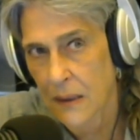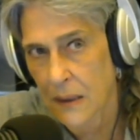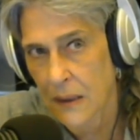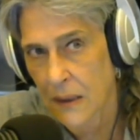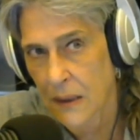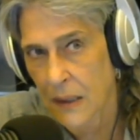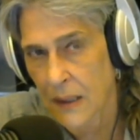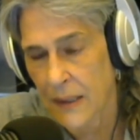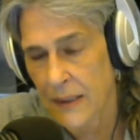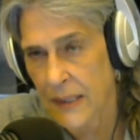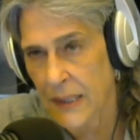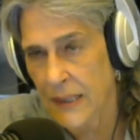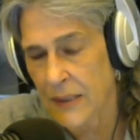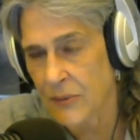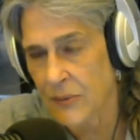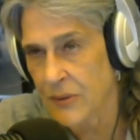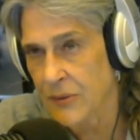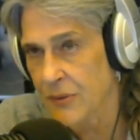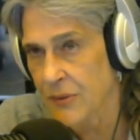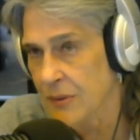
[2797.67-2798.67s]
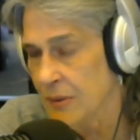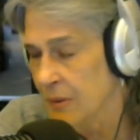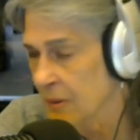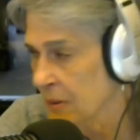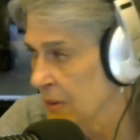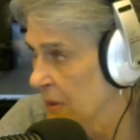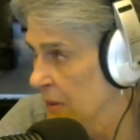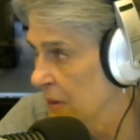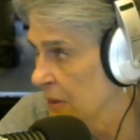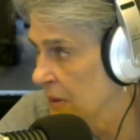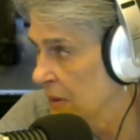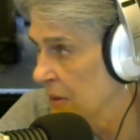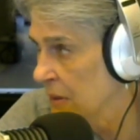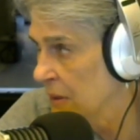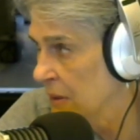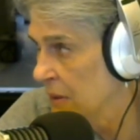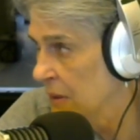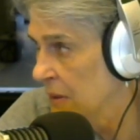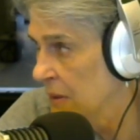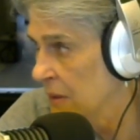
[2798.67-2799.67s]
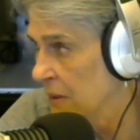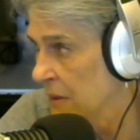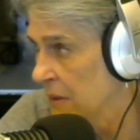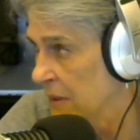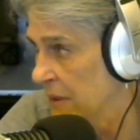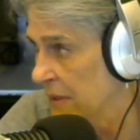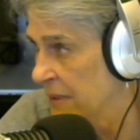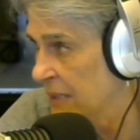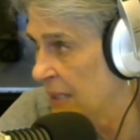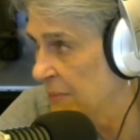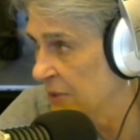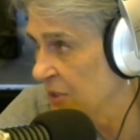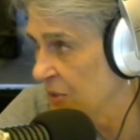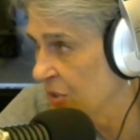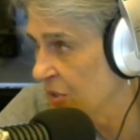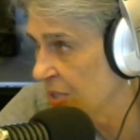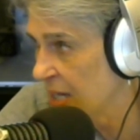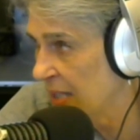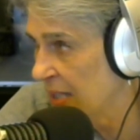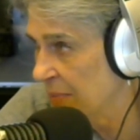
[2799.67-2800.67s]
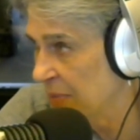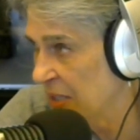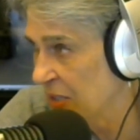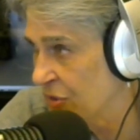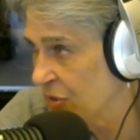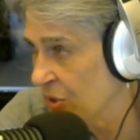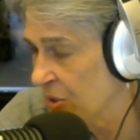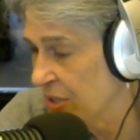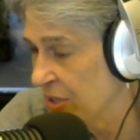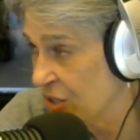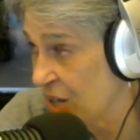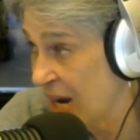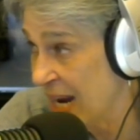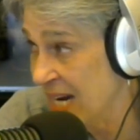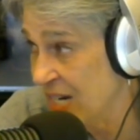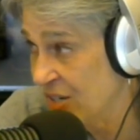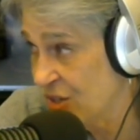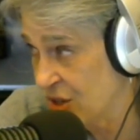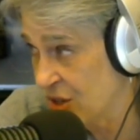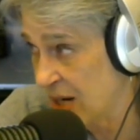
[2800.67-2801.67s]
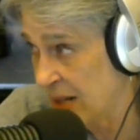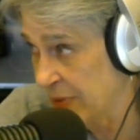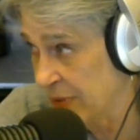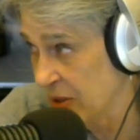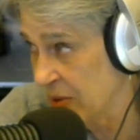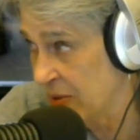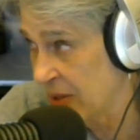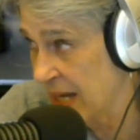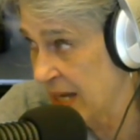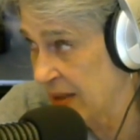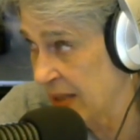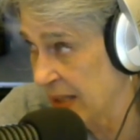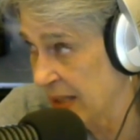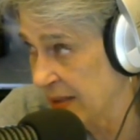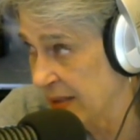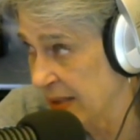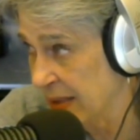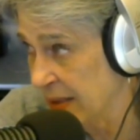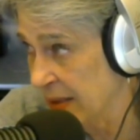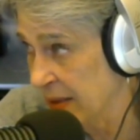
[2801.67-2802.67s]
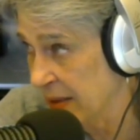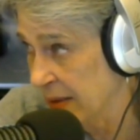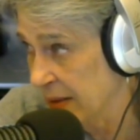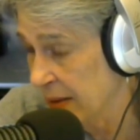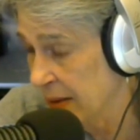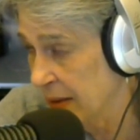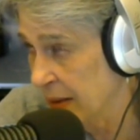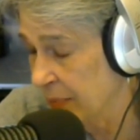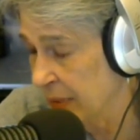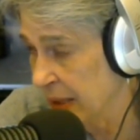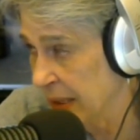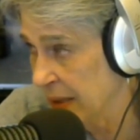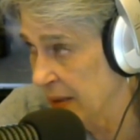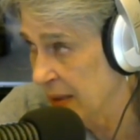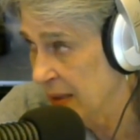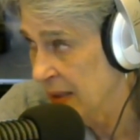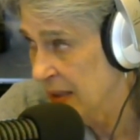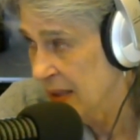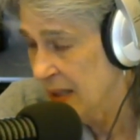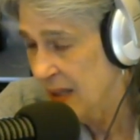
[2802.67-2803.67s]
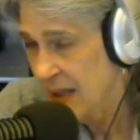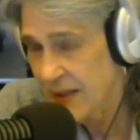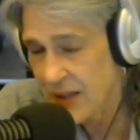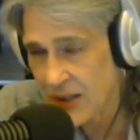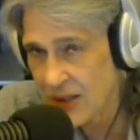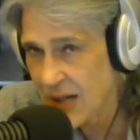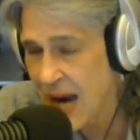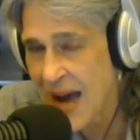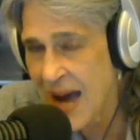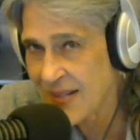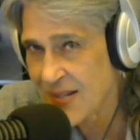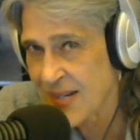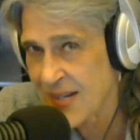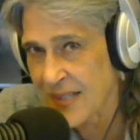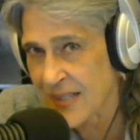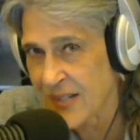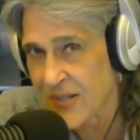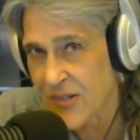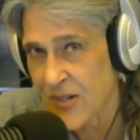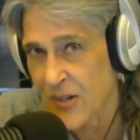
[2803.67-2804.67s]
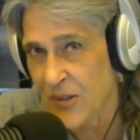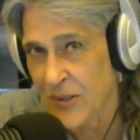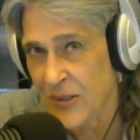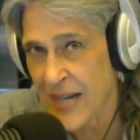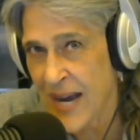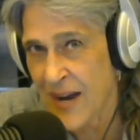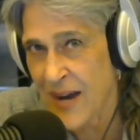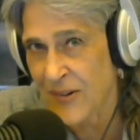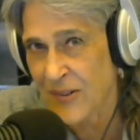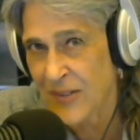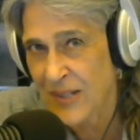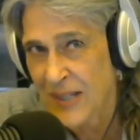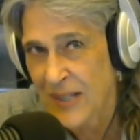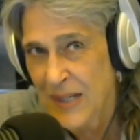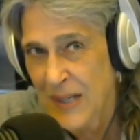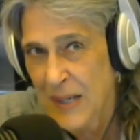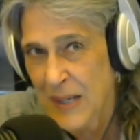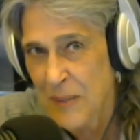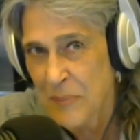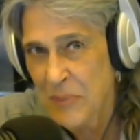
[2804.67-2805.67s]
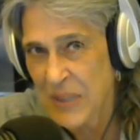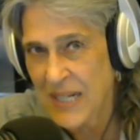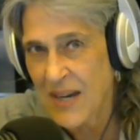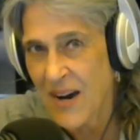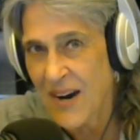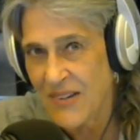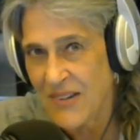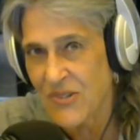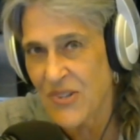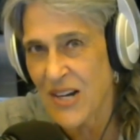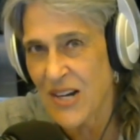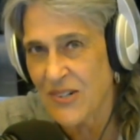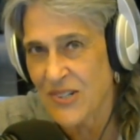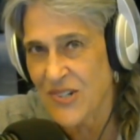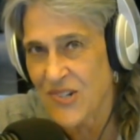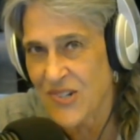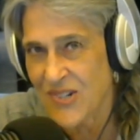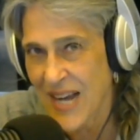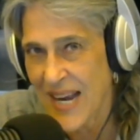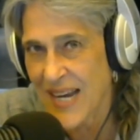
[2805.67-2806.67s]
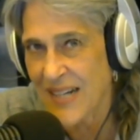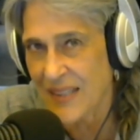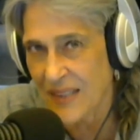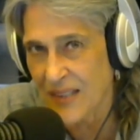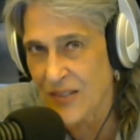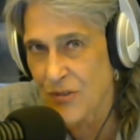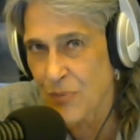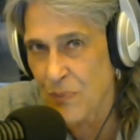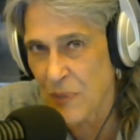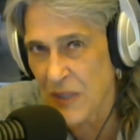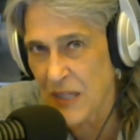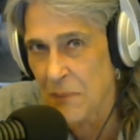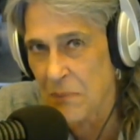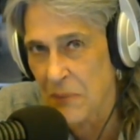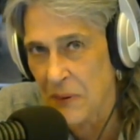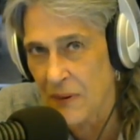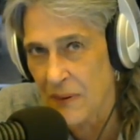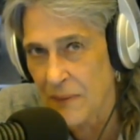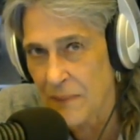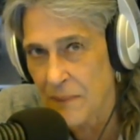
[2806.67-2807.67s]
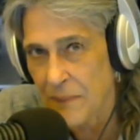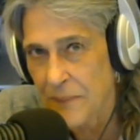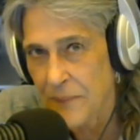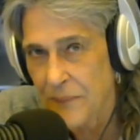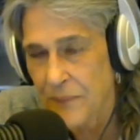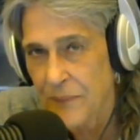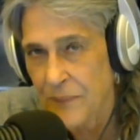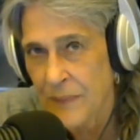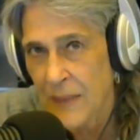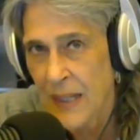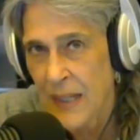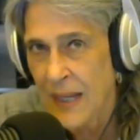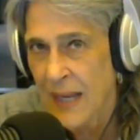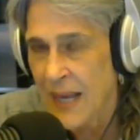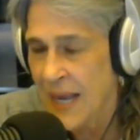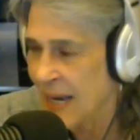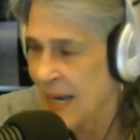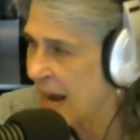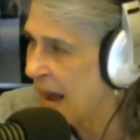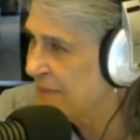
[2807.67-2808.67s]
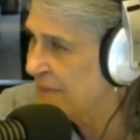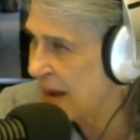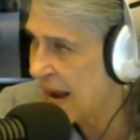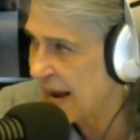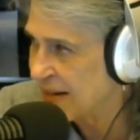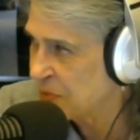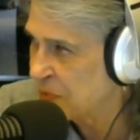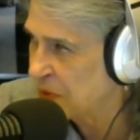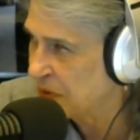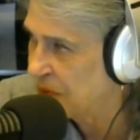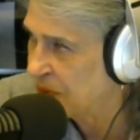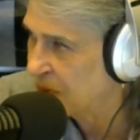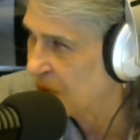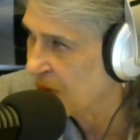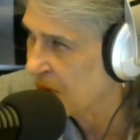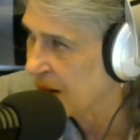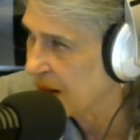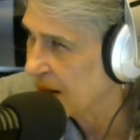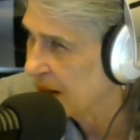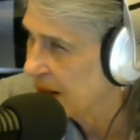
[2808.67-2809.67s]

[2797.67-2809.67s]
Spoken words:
I think it was, did W sell them out? George H.W., I think, did a bit. They're constantly sold out because they're stateless people. And I've asked before,